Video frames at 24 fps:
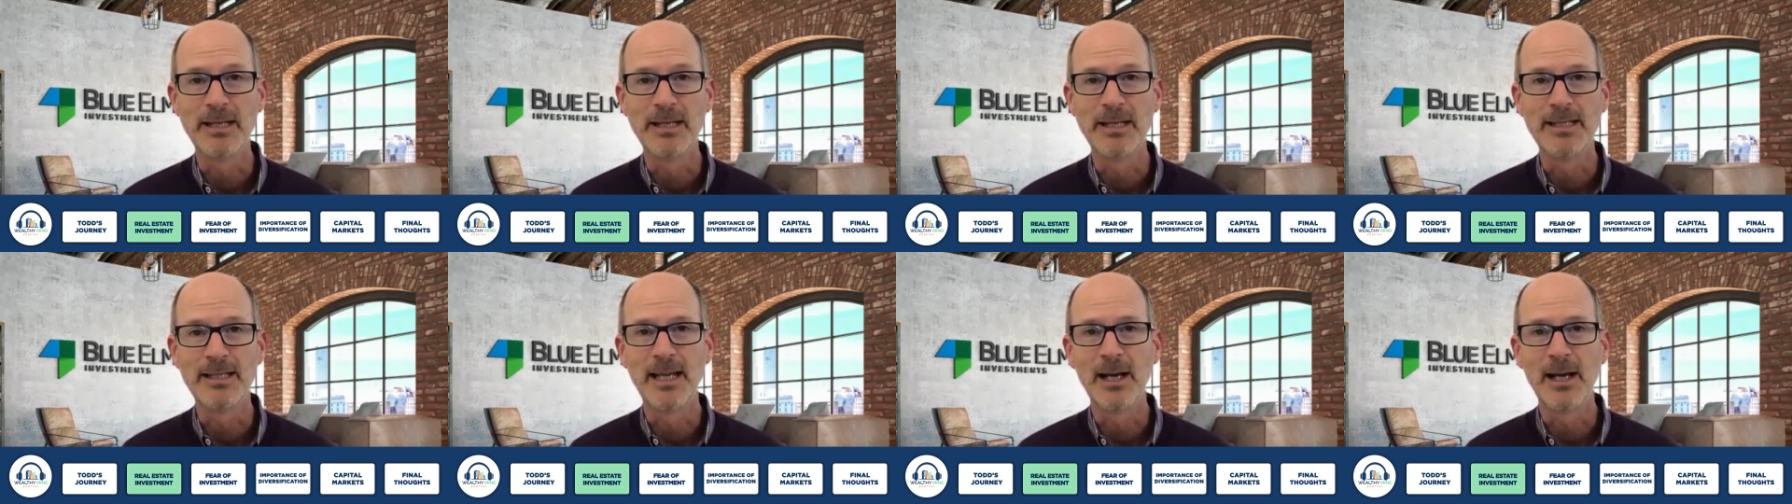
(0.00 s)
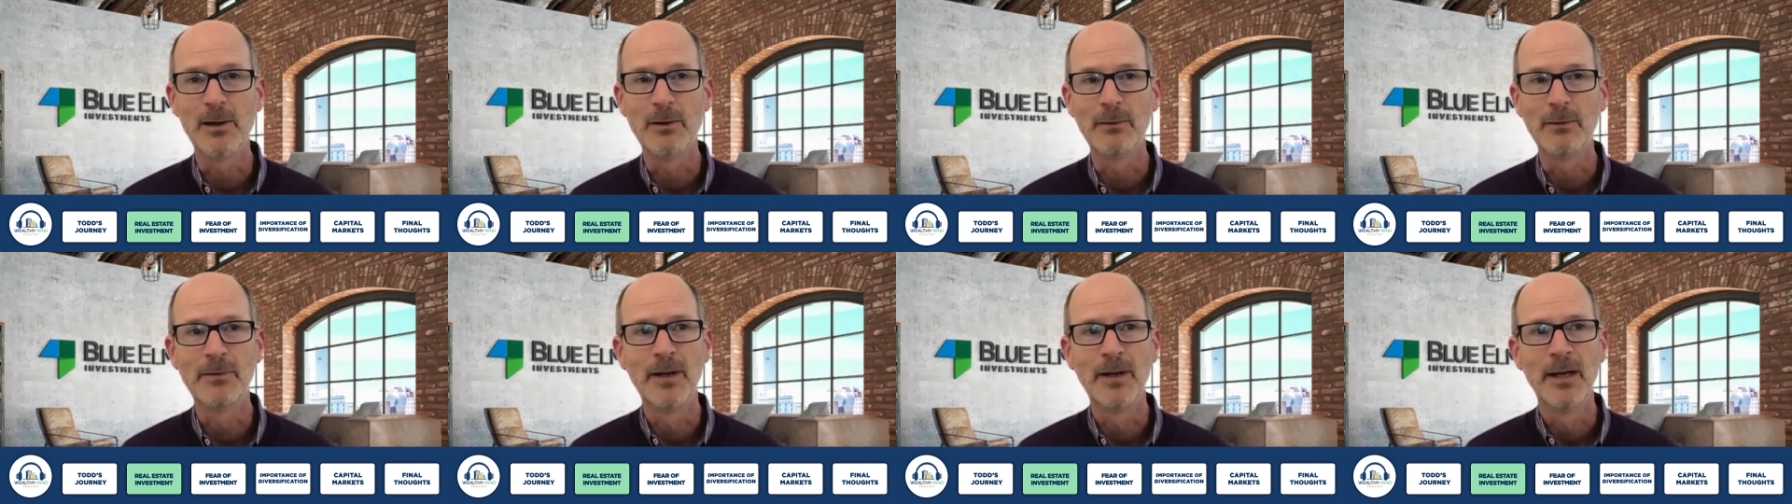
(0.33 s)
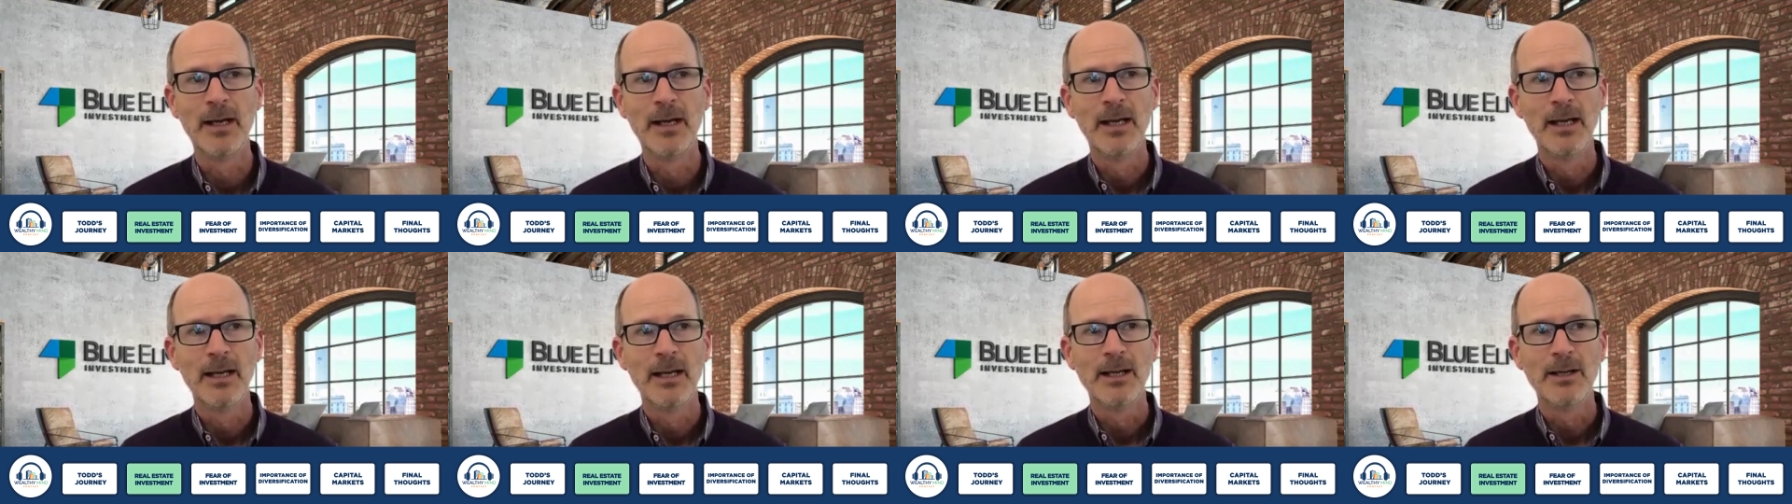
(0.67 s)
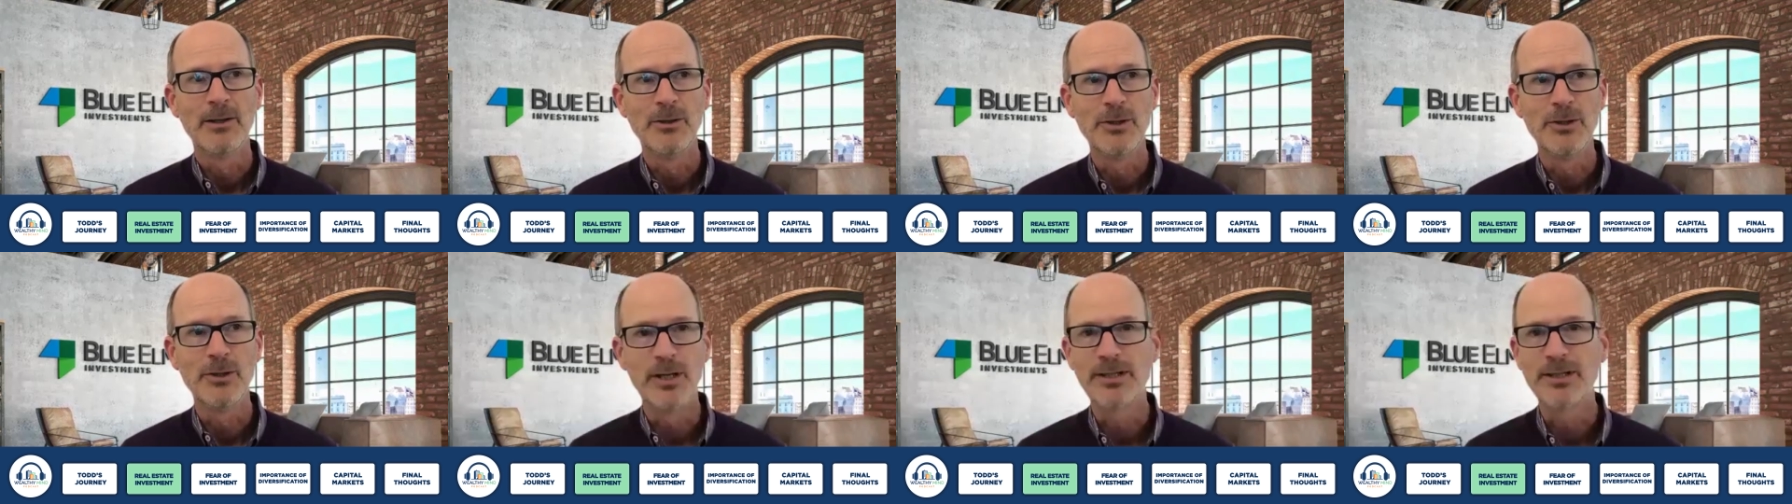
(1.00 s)
myself,
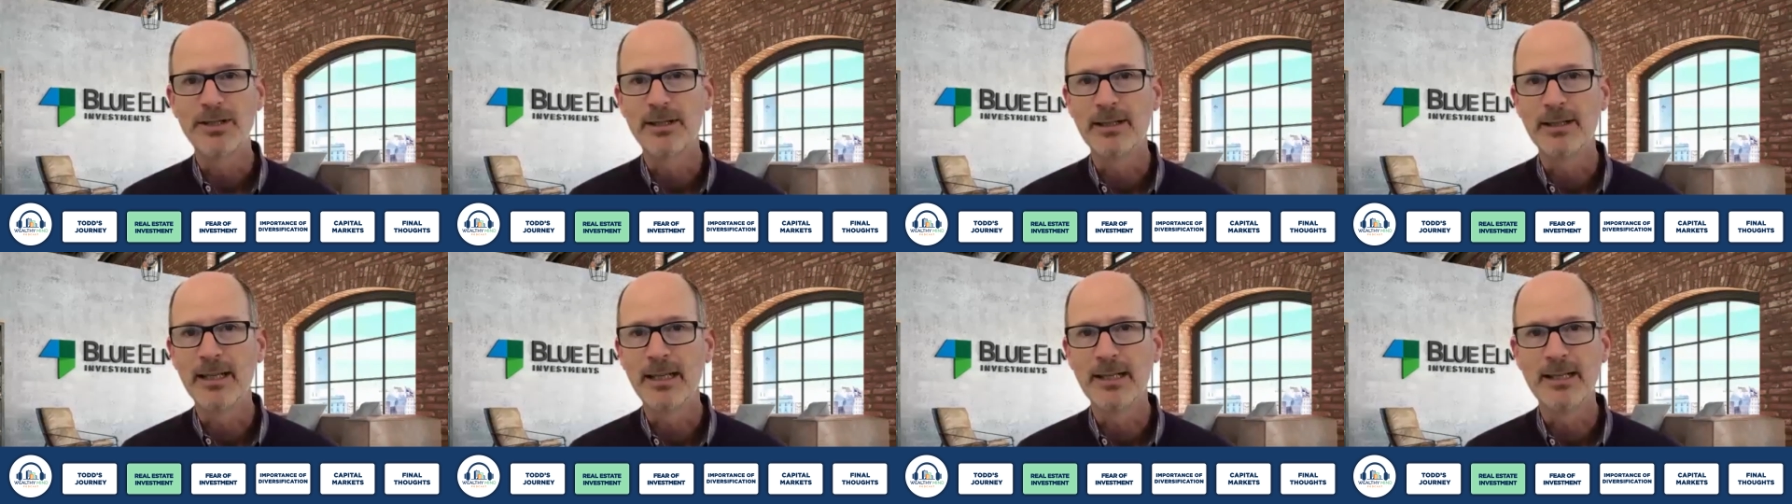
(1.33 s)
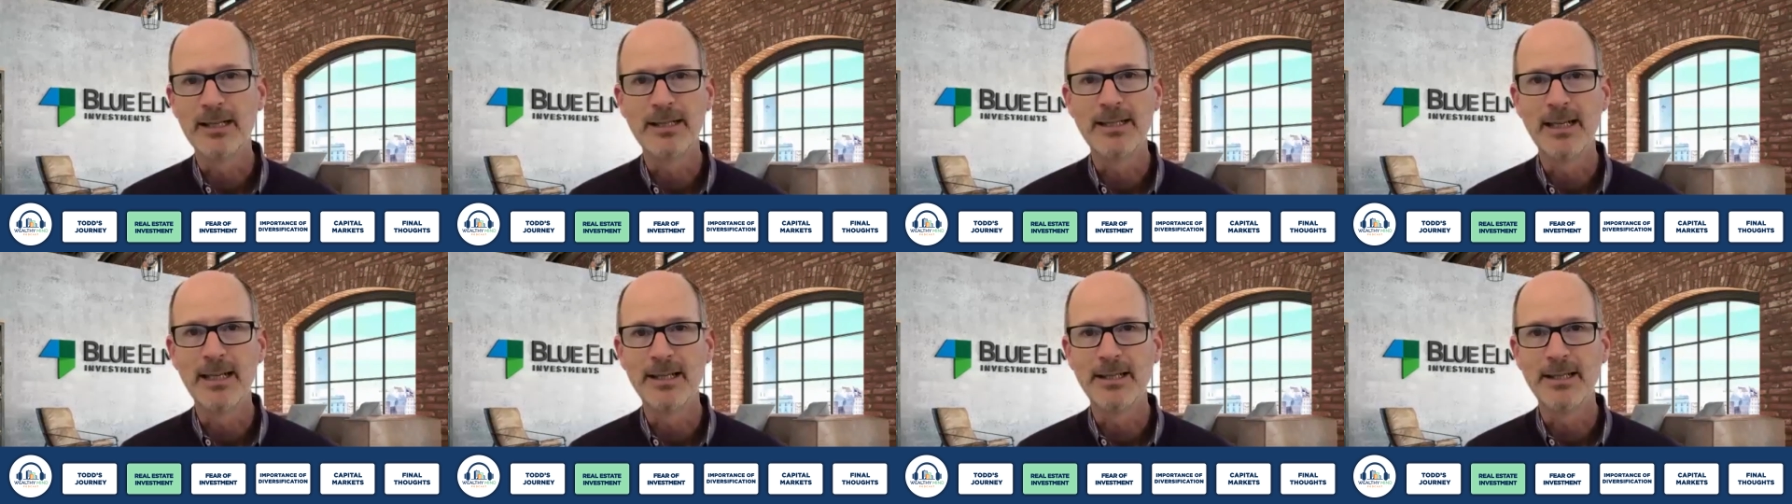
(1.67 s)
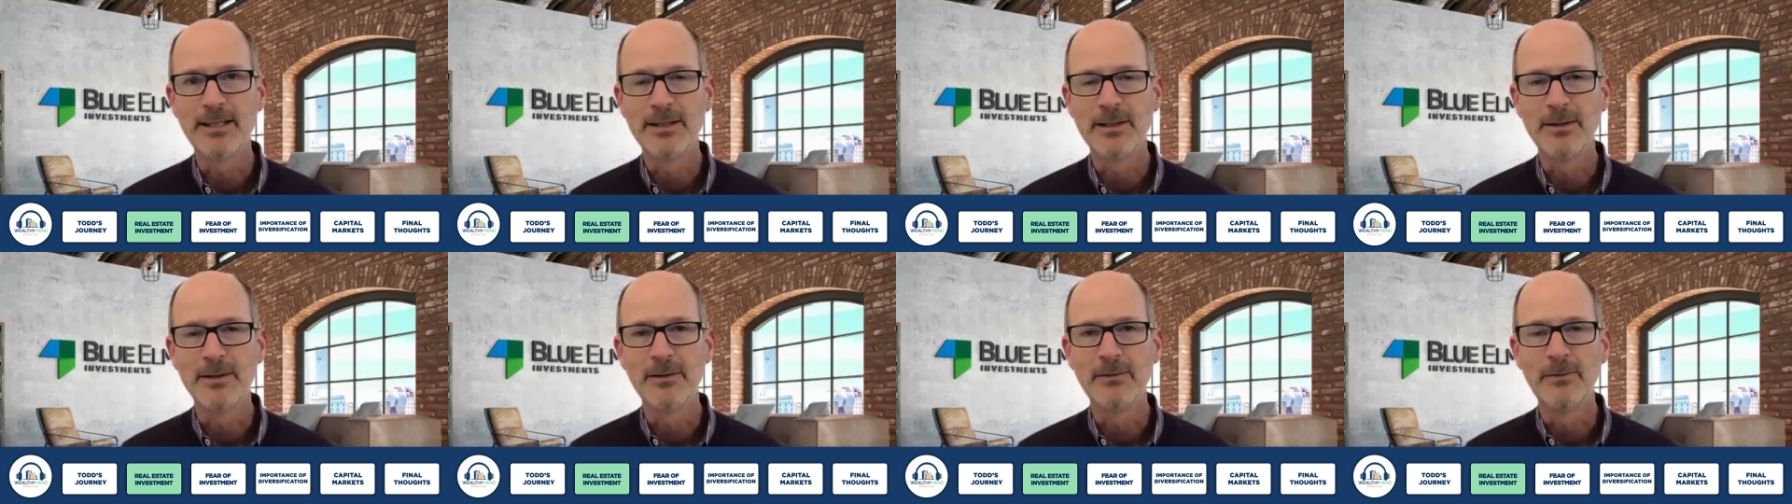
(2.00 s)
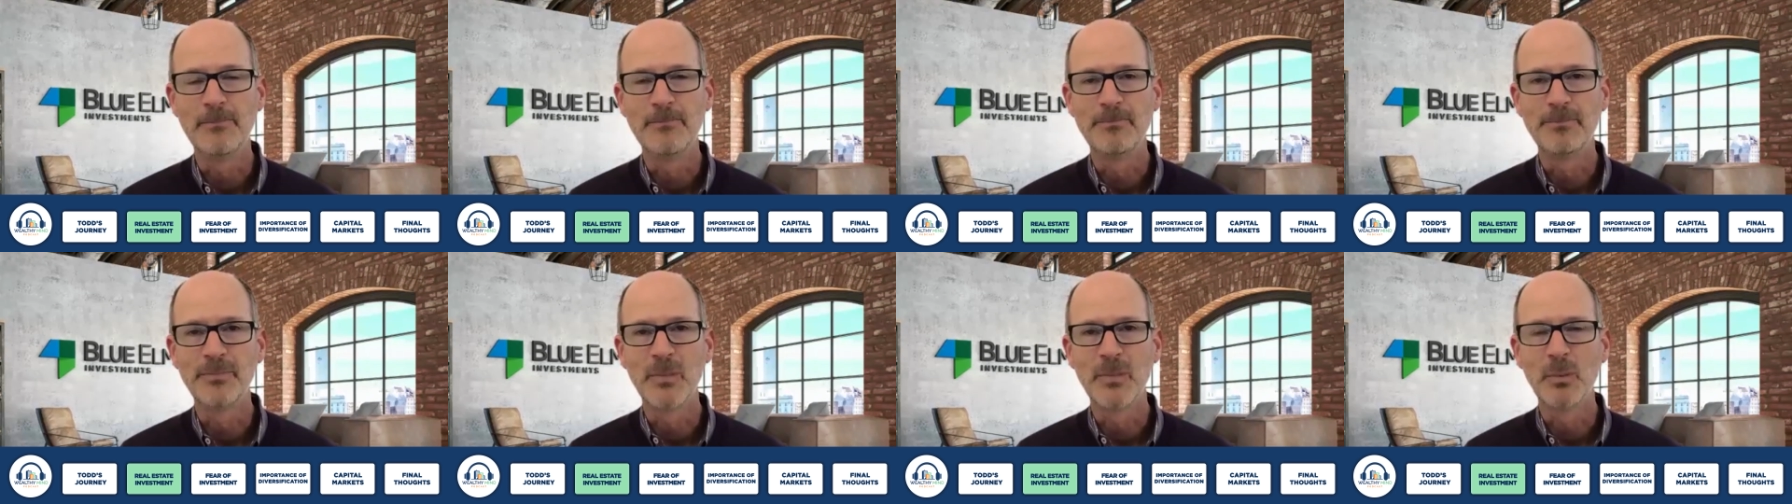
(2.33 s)
just to get a sense of